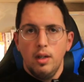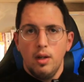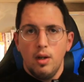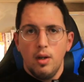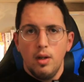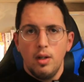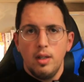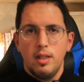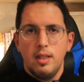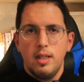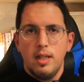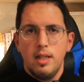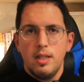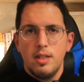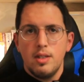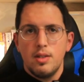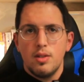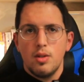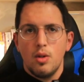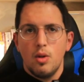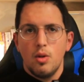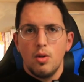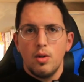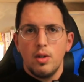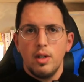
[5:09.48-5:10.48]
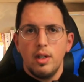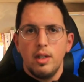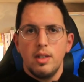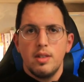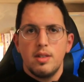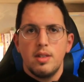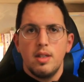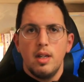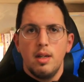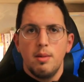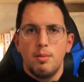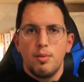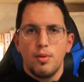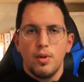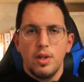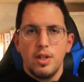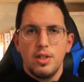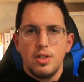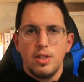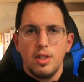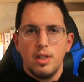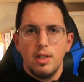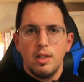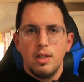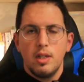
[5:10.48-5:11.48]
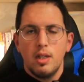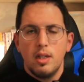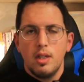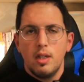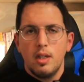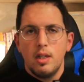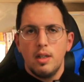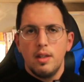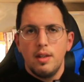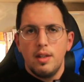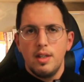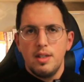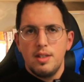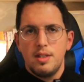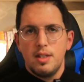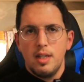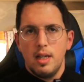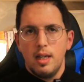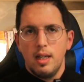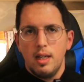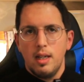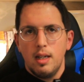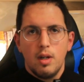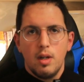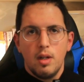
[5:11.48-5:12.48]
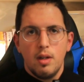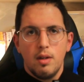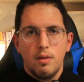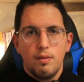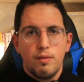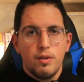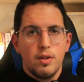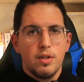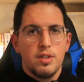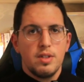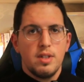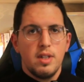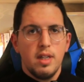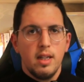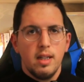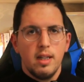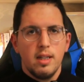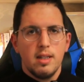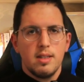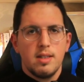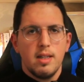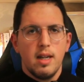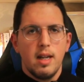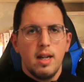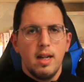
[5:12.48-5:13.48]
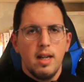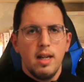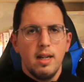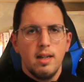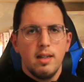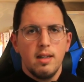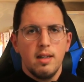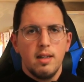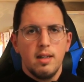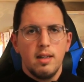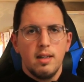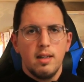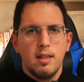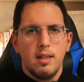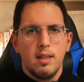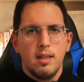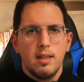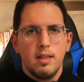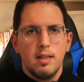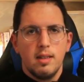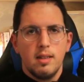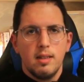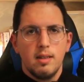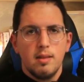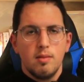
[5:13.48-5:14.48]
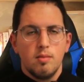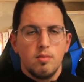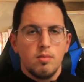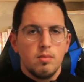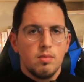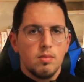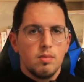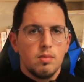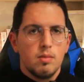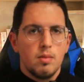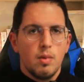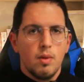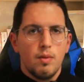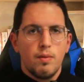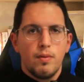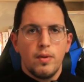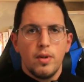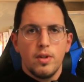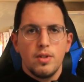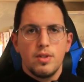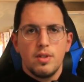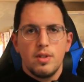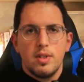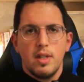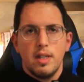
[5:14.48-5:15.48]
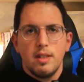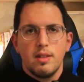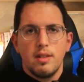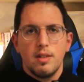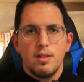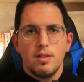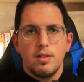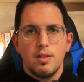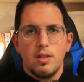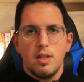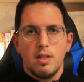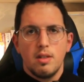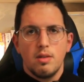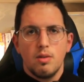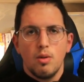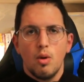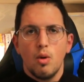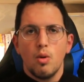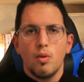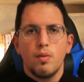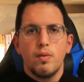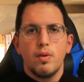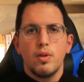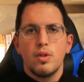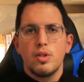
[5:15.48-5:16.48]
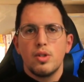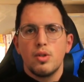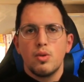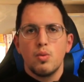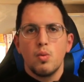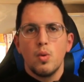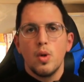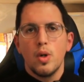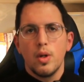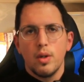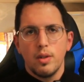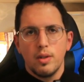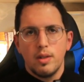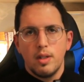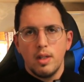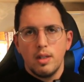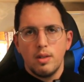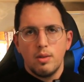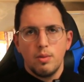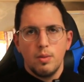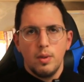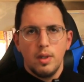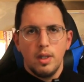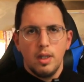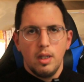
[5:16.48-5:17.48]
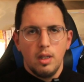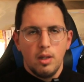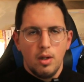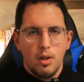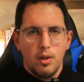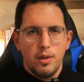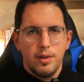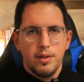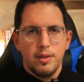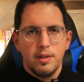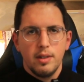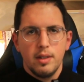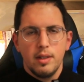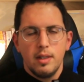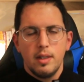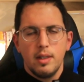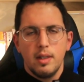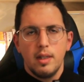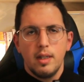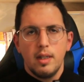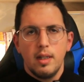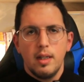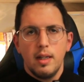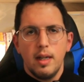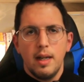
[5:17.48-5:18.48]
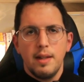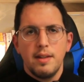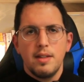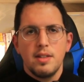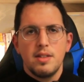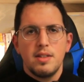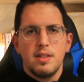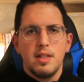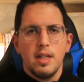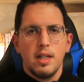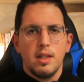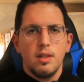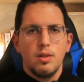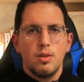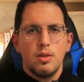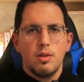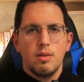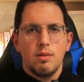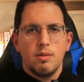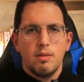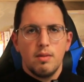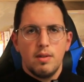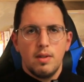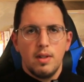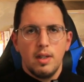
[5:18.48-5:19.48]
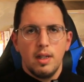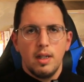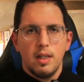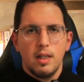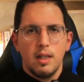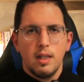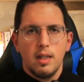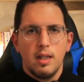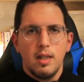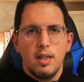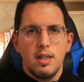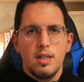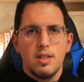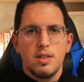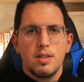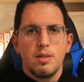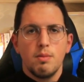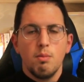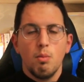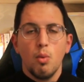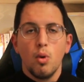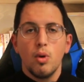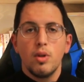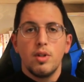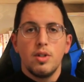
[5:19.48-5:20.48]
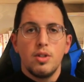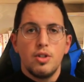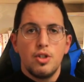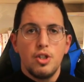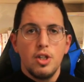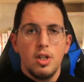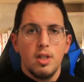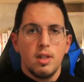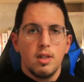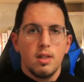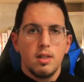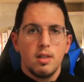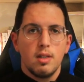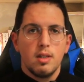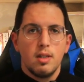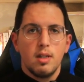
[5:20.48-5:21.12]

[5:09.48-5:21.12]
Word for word: holidays or in celebration, they say, first thing is ahlan, first sentence that or first word that we learned, and the second thing is mukhtajid,